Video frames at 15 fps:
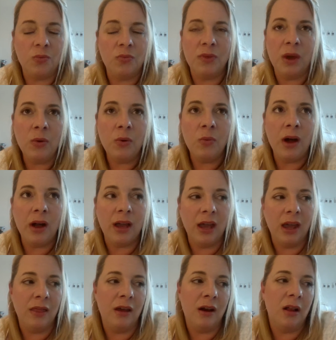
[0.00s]
they would walk
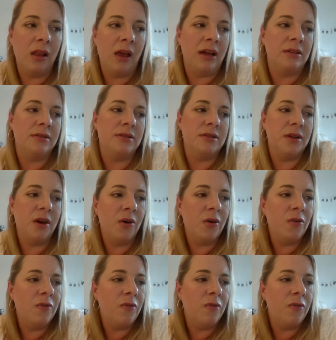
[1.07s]
in there like so